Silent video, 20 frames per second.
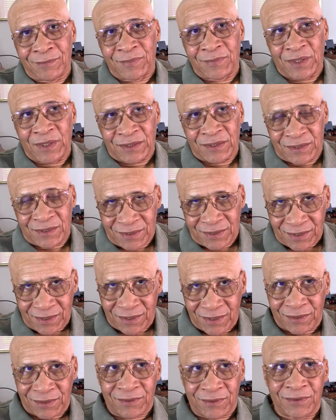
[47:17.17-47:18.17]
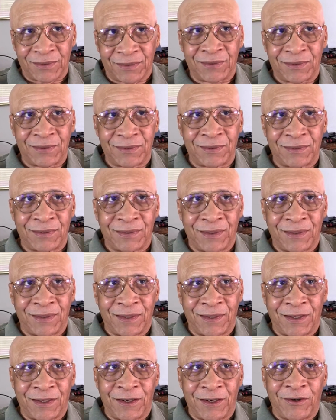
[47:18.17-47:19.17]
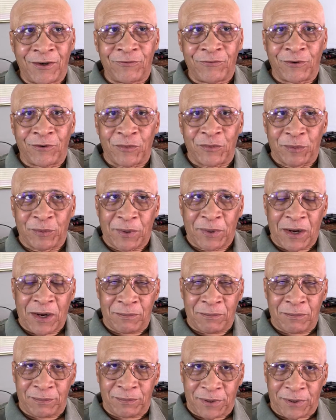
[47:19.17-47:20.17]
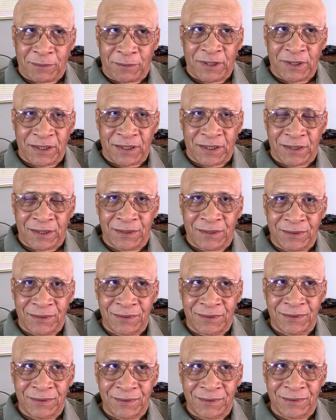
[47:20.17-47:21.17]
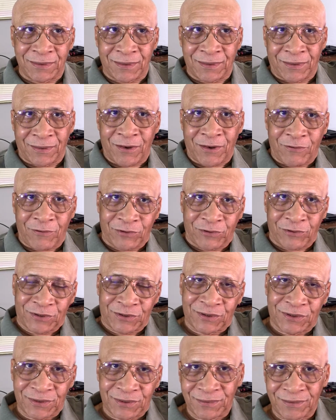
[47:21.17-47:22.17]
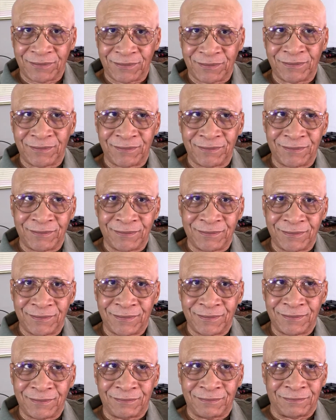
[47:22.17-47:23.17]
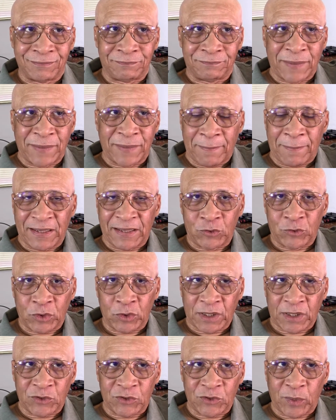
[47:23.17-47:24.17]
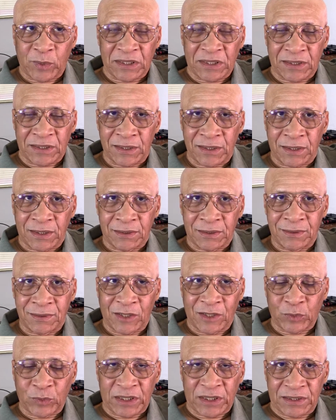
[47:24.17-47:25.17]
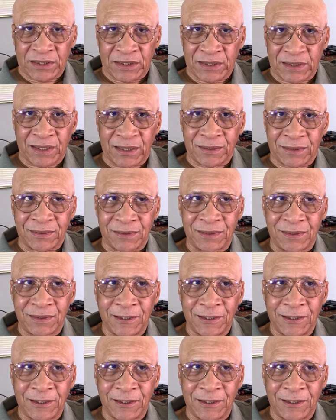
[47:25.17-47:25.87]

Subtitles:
They steal from the public coffers. Papa Doc, that's what they did. That's what he did.